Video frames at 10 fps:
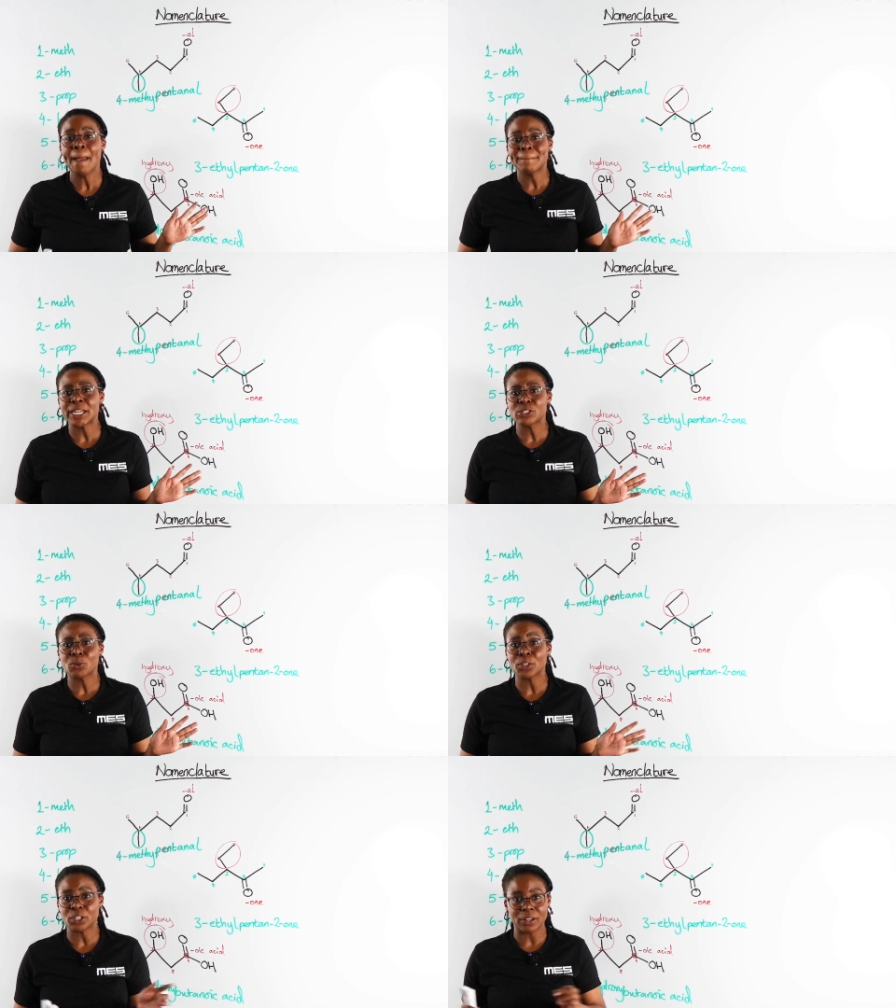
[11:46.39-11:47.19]
make
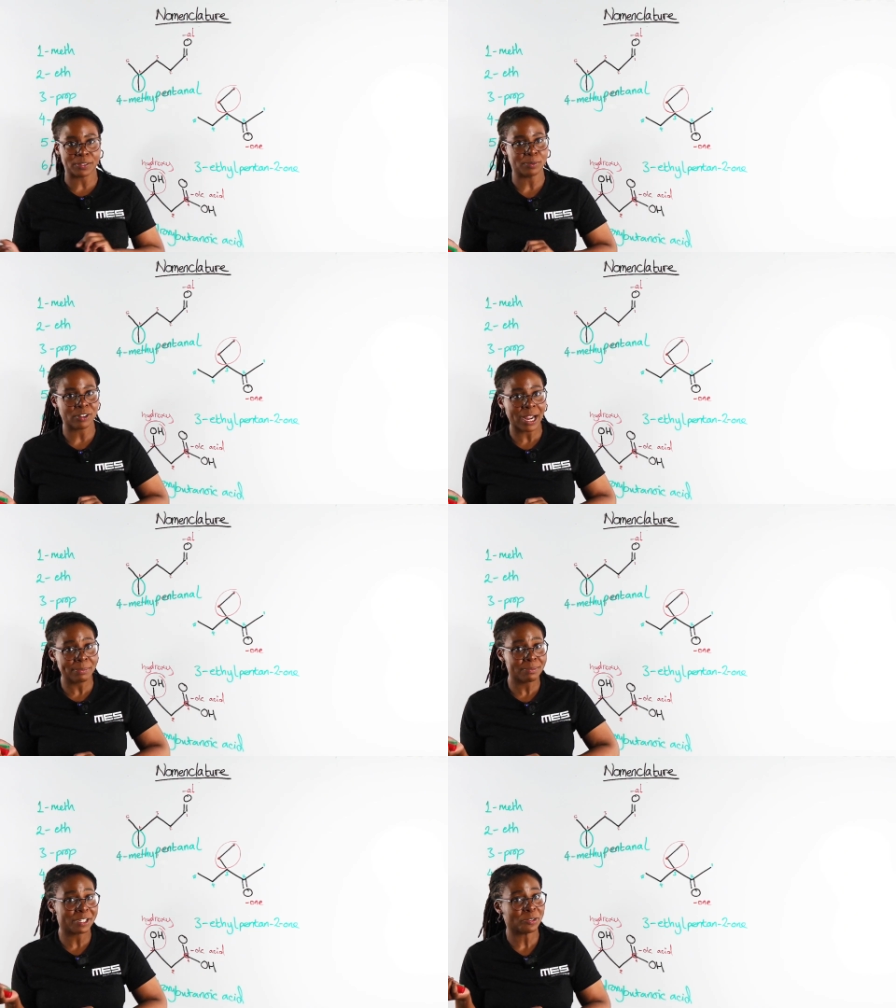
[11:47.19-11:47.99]
sure that you have
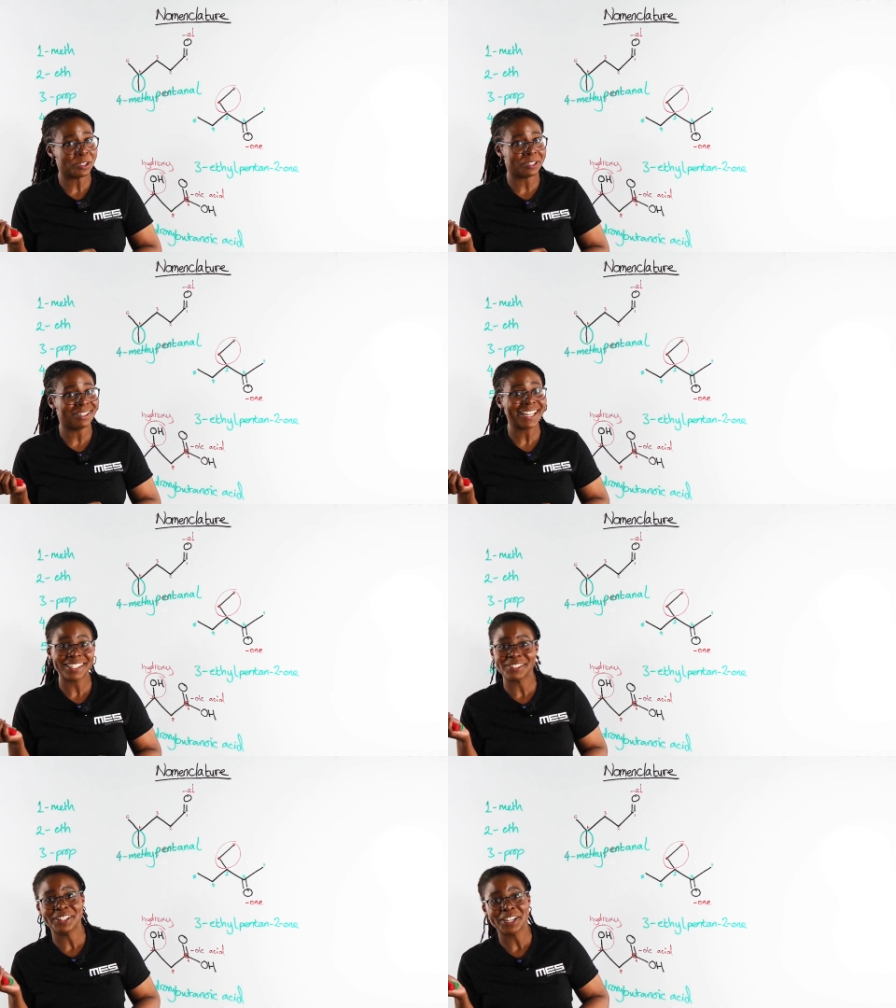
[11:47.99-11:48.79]
subscribed, make sure that you like
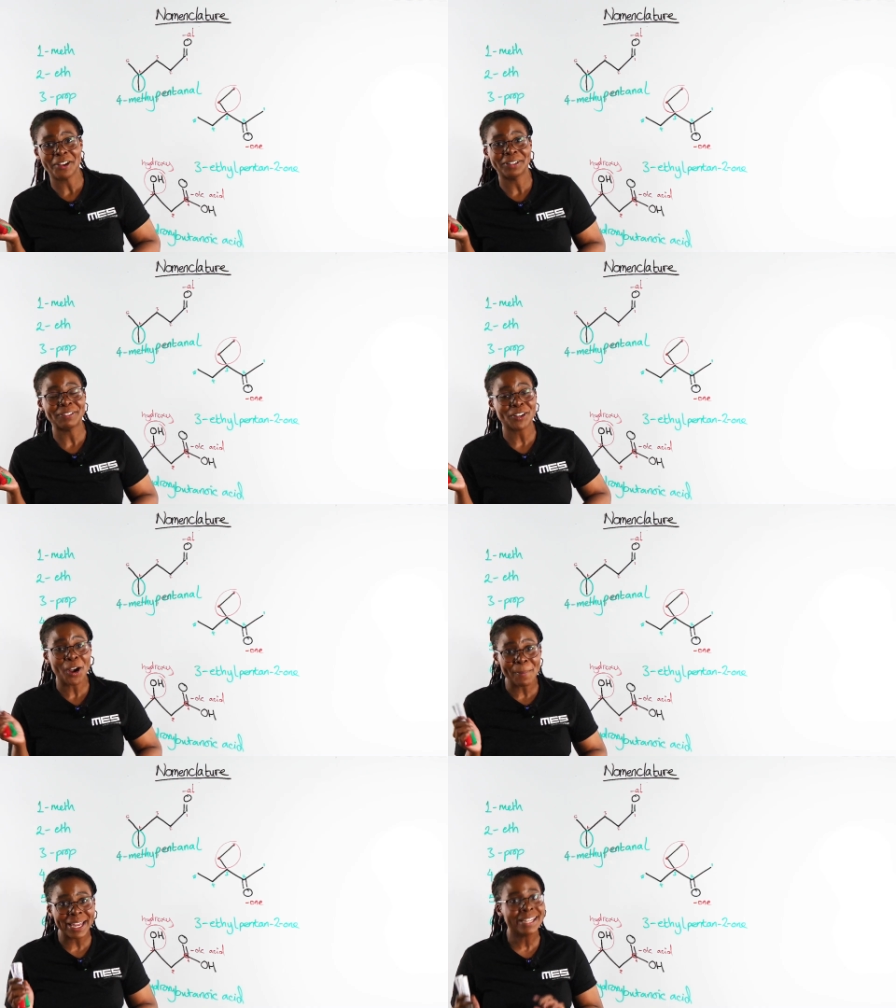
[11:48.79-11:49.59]
this video, leave a
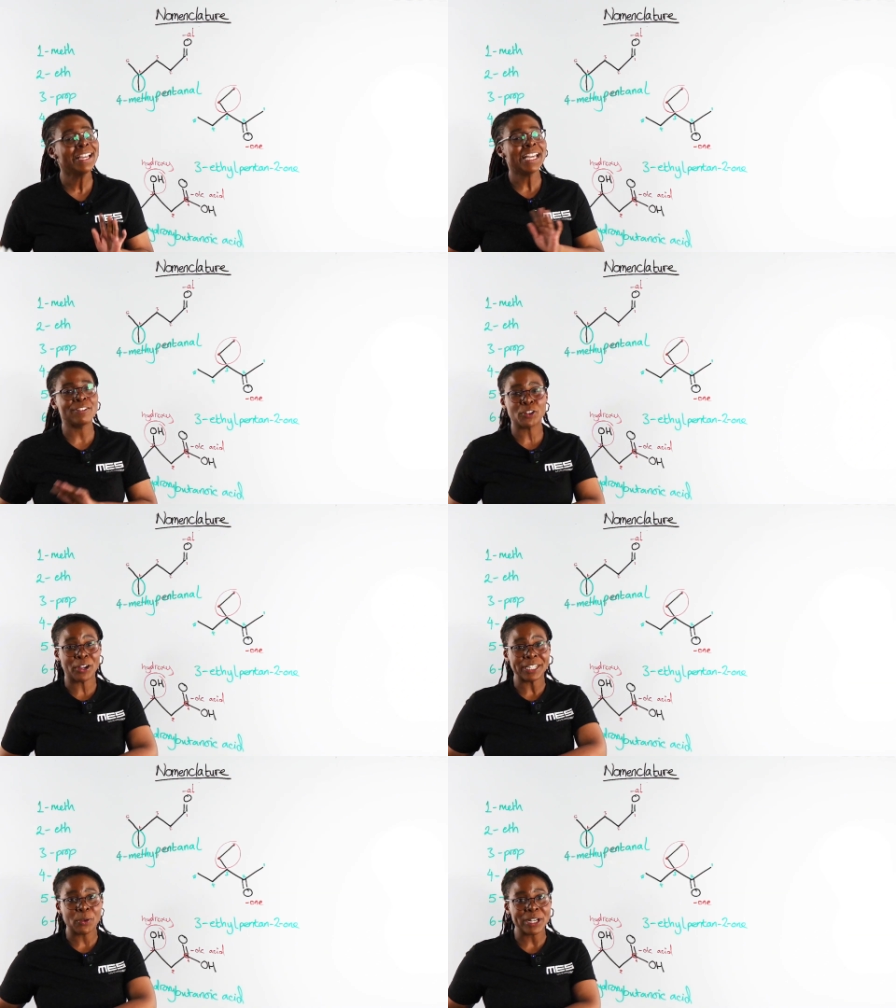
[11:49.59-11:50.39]
comment if you've
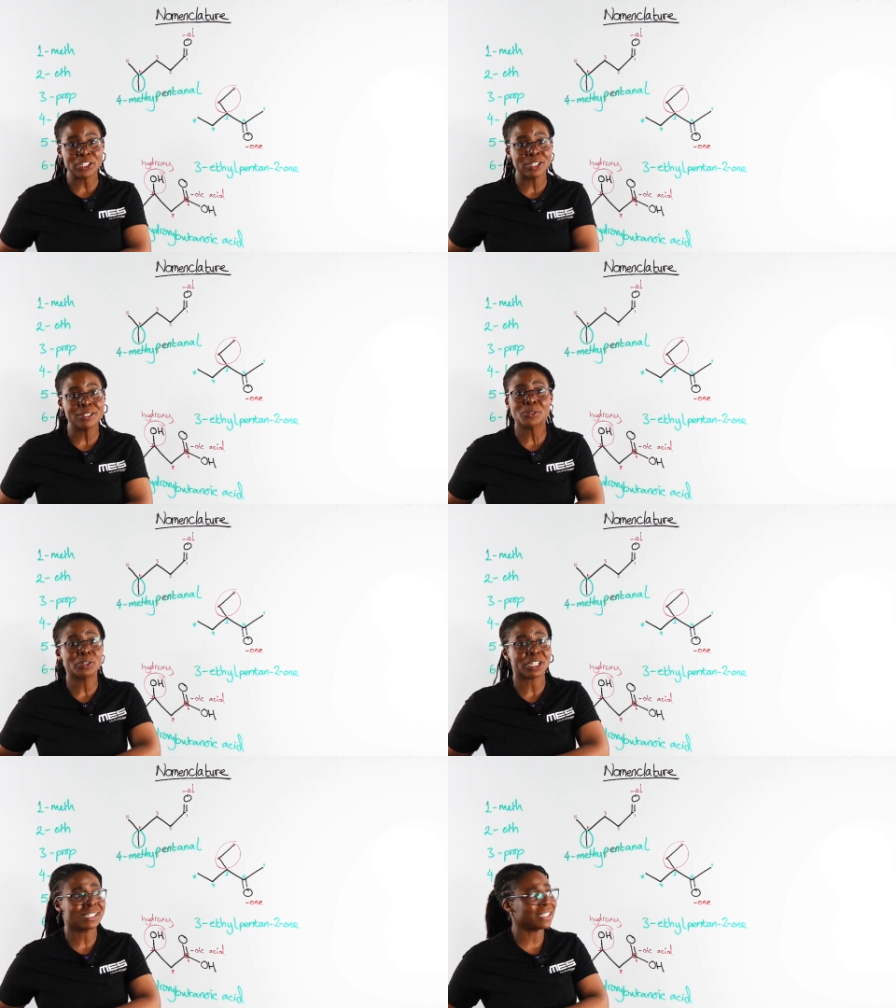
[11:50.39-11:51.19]
got any questions,
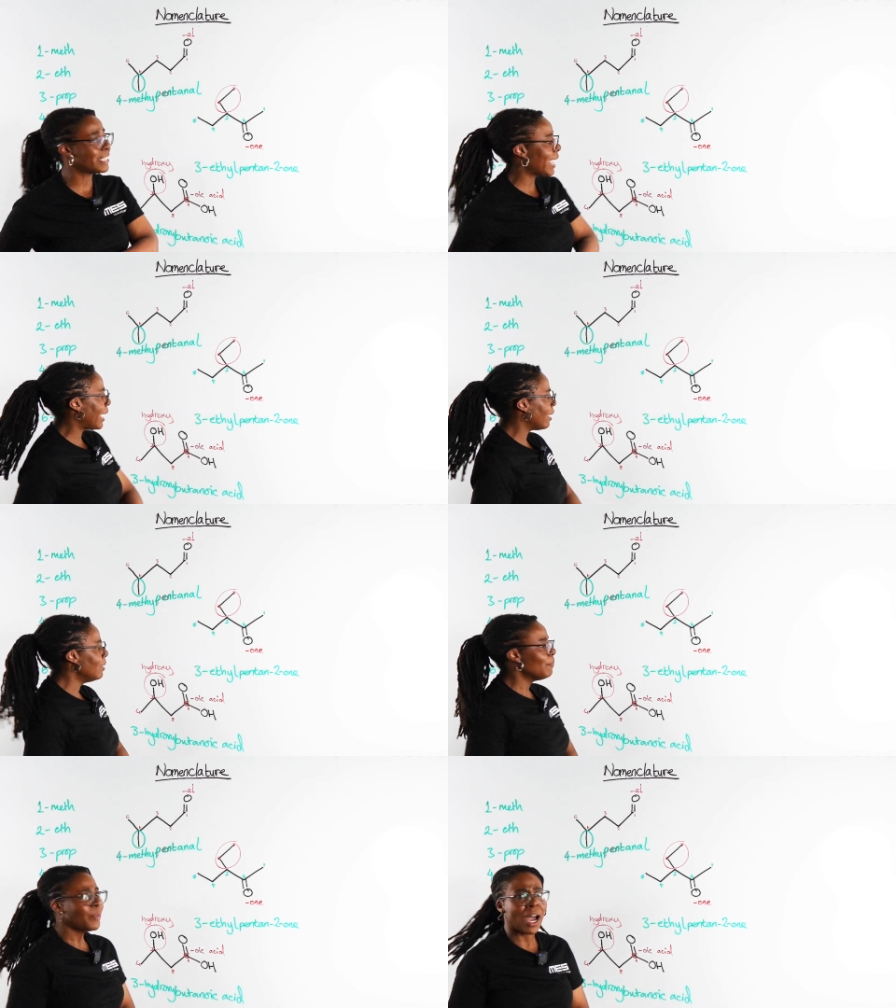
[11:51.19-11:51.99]
or just to say
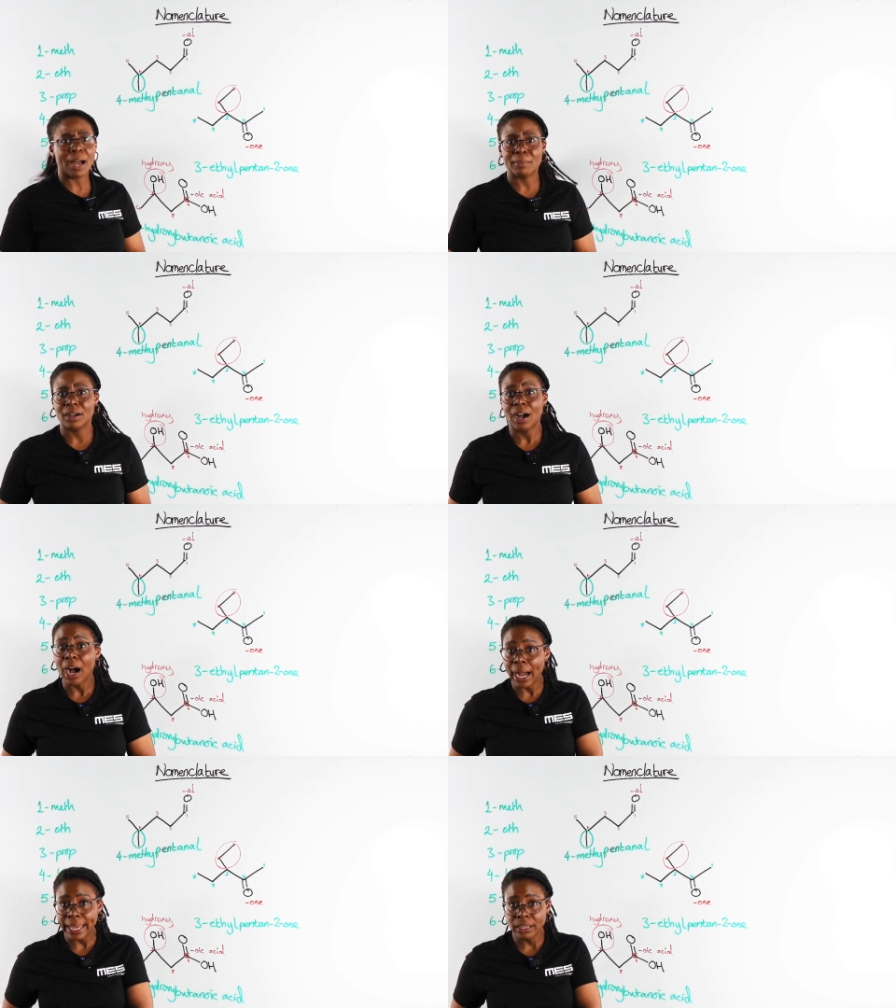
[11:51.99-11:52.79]

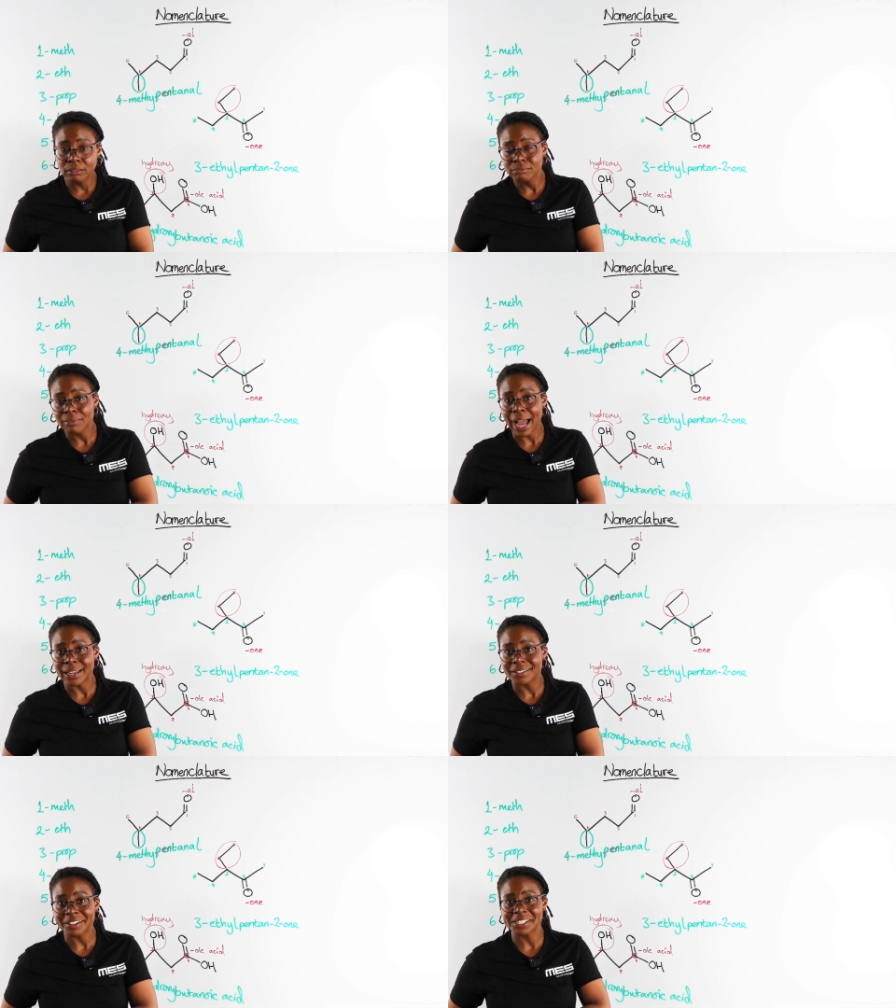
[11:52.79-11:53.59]
hi,
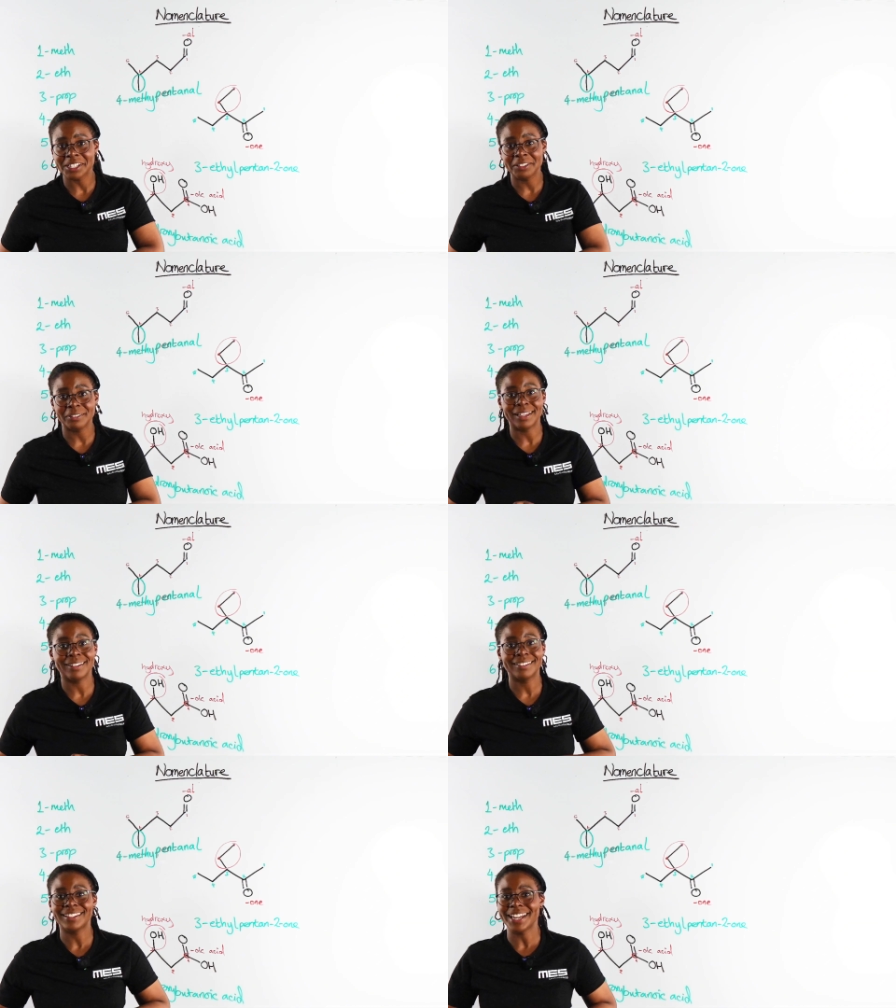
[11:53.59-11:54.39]
and I'll see you
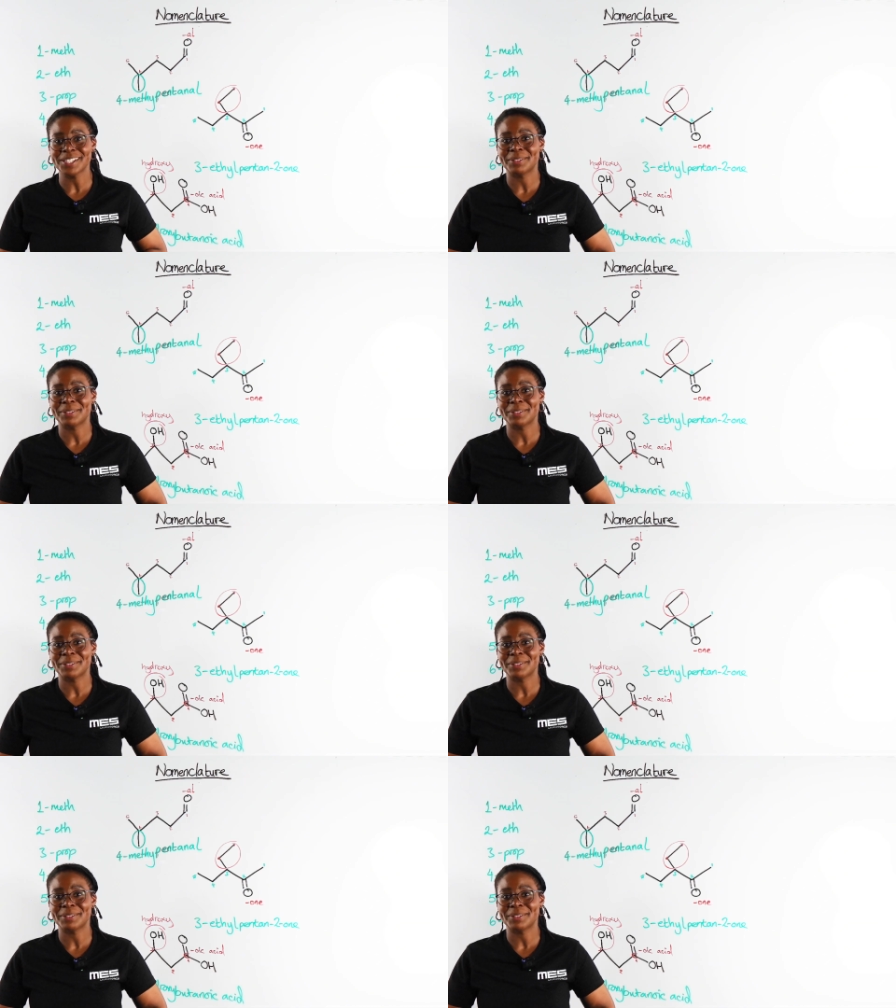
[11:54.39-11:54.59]
in the next